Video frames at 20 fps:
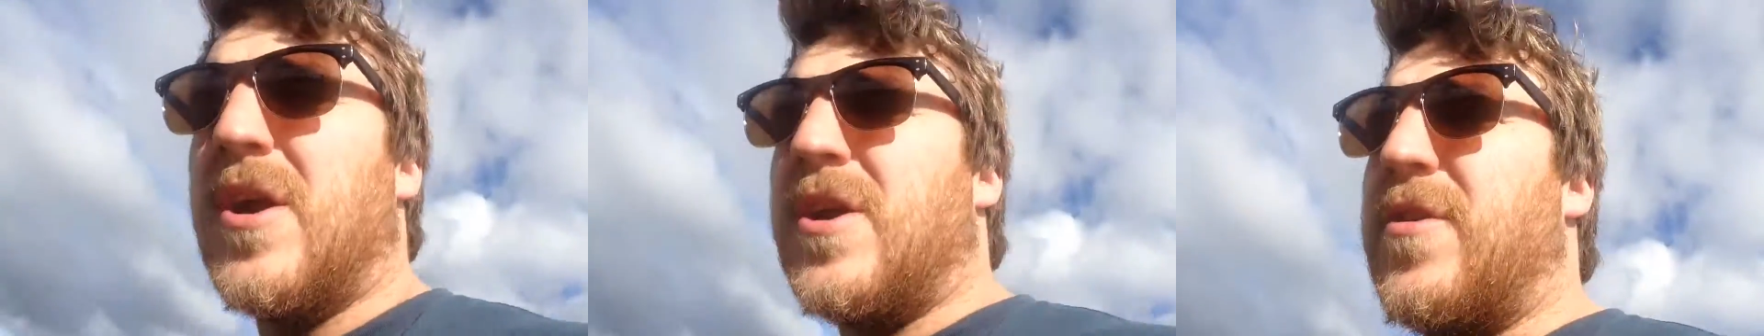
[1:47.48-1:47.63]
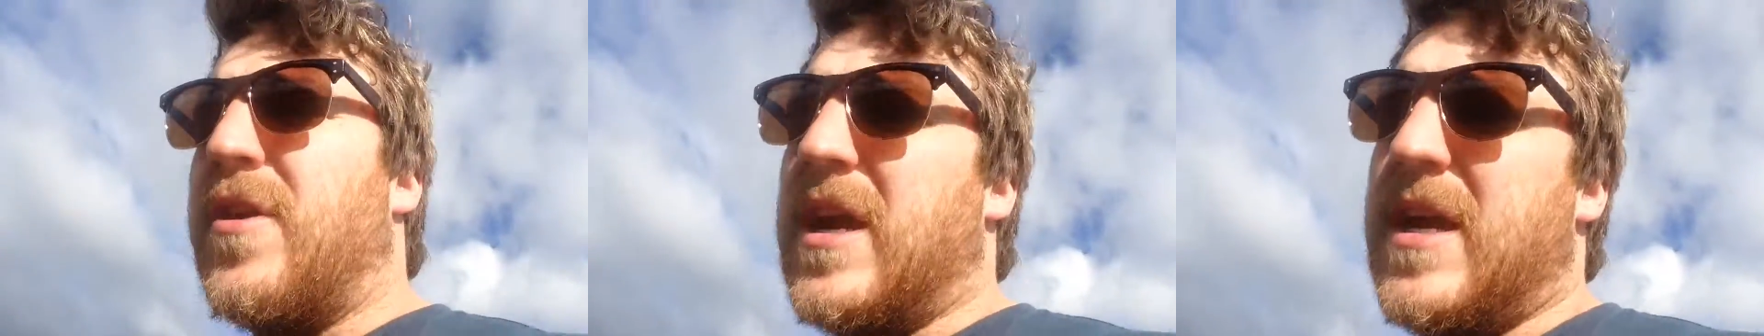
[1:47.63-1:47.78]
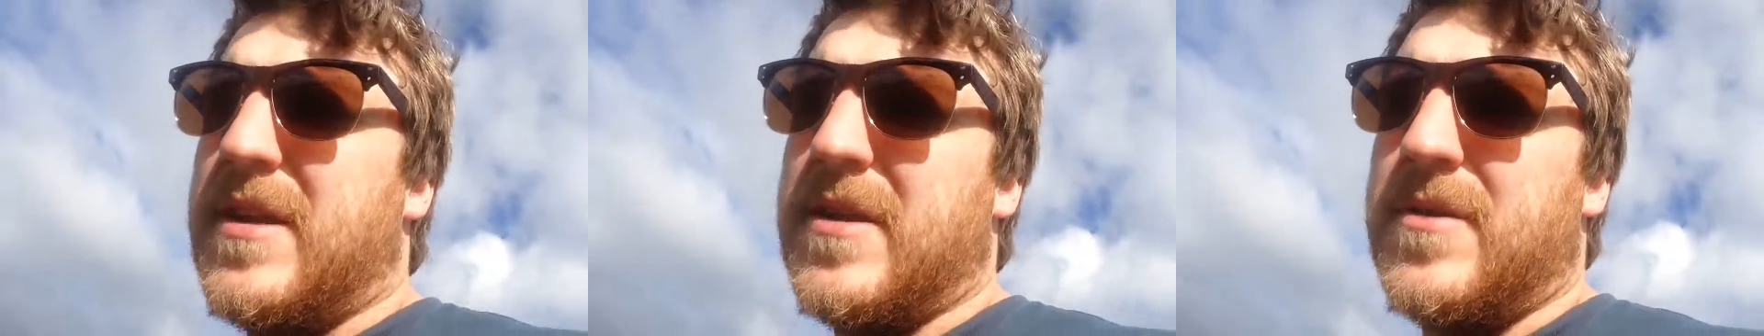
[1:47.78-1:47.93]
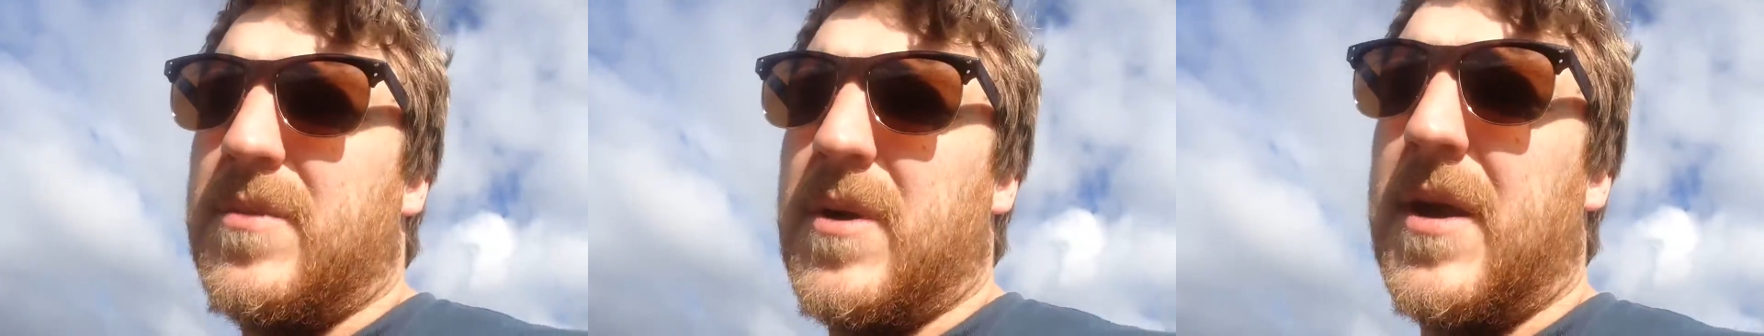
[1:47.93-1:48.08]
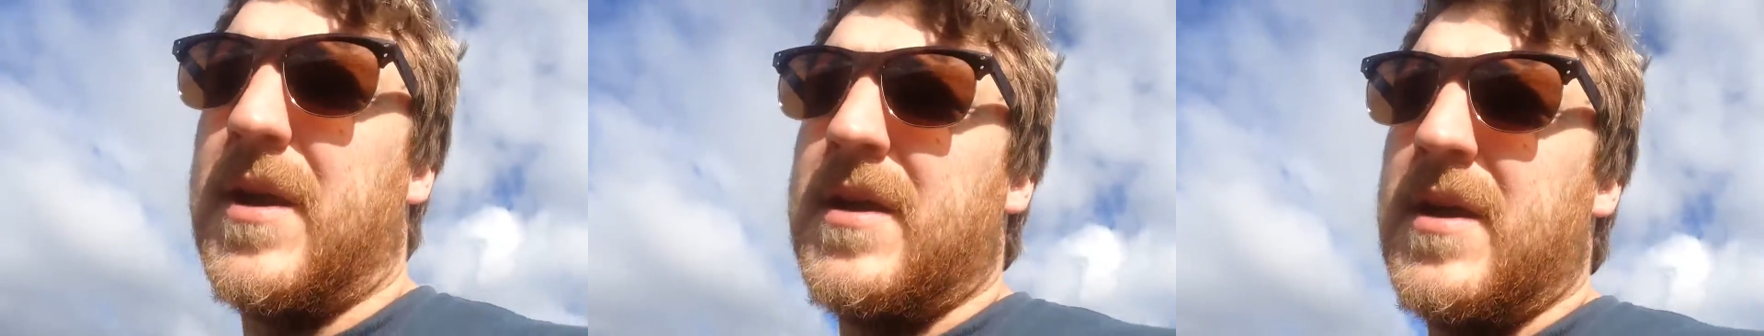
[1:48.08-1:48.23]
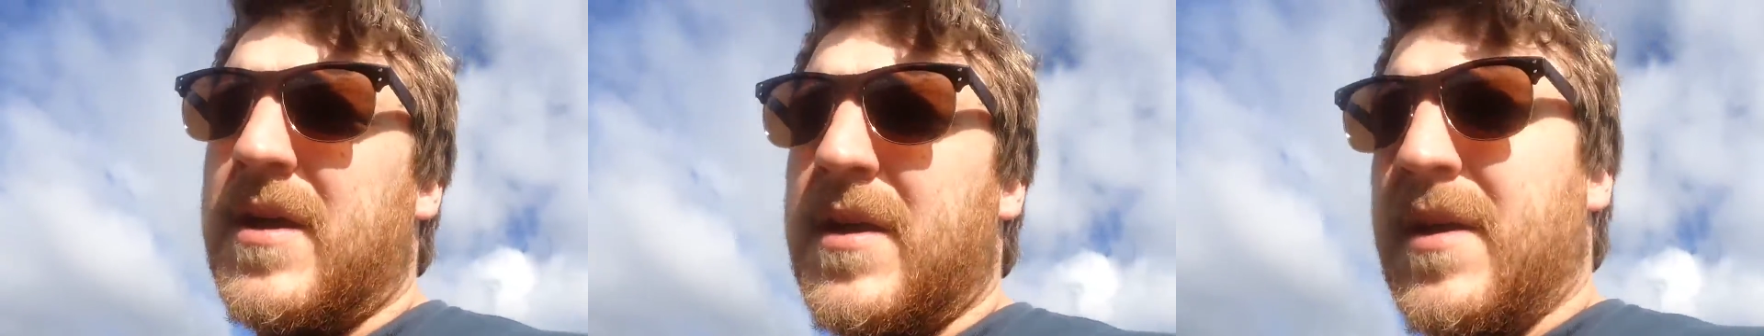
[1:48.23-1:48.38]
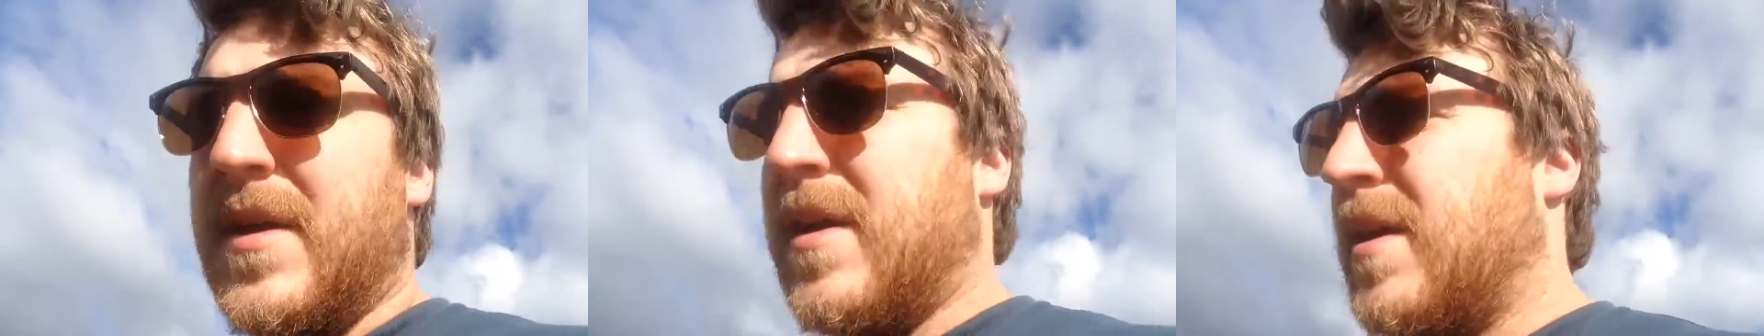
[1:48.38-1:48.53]
a graded
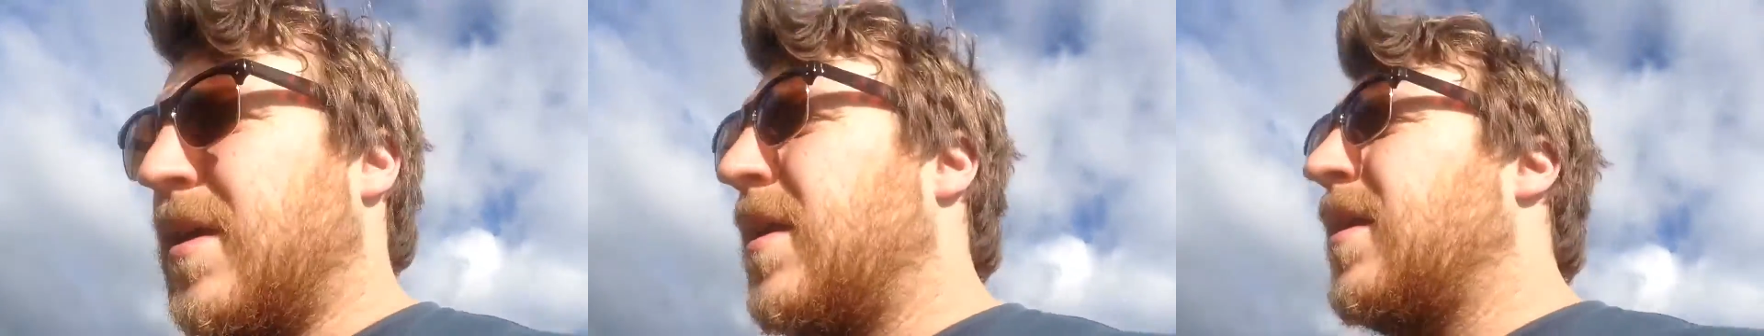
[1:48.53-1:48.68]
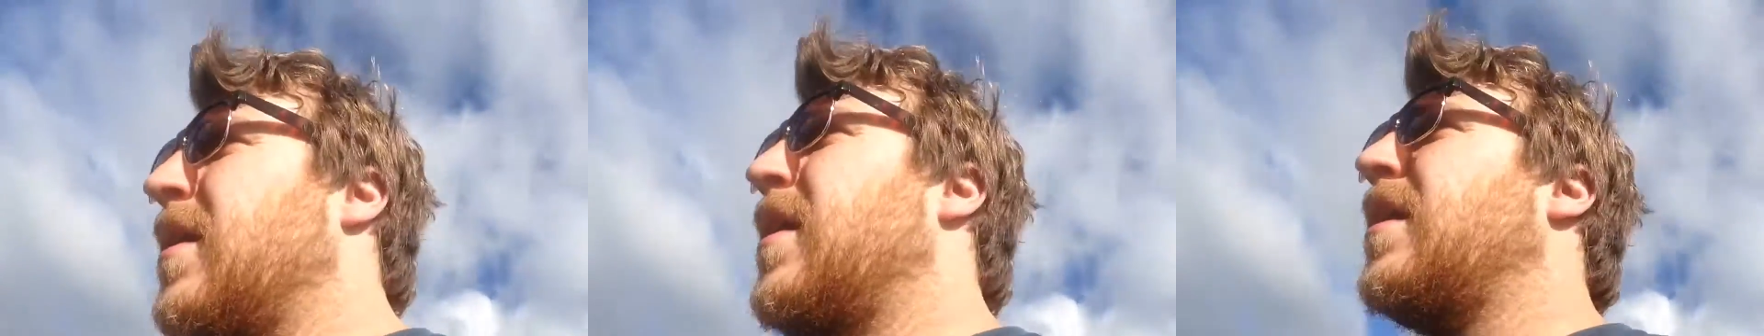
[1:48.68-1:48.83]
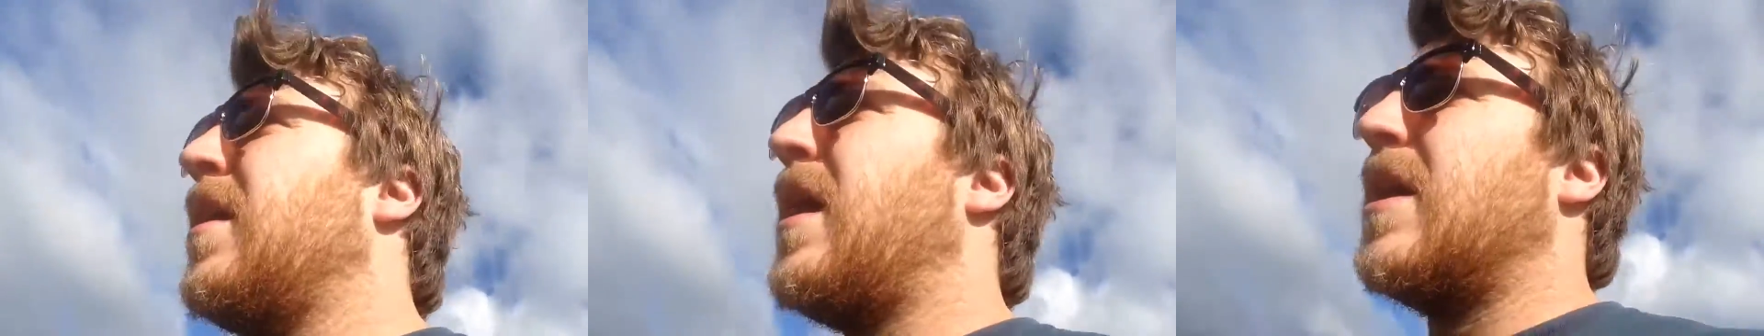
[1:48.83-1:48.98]
one.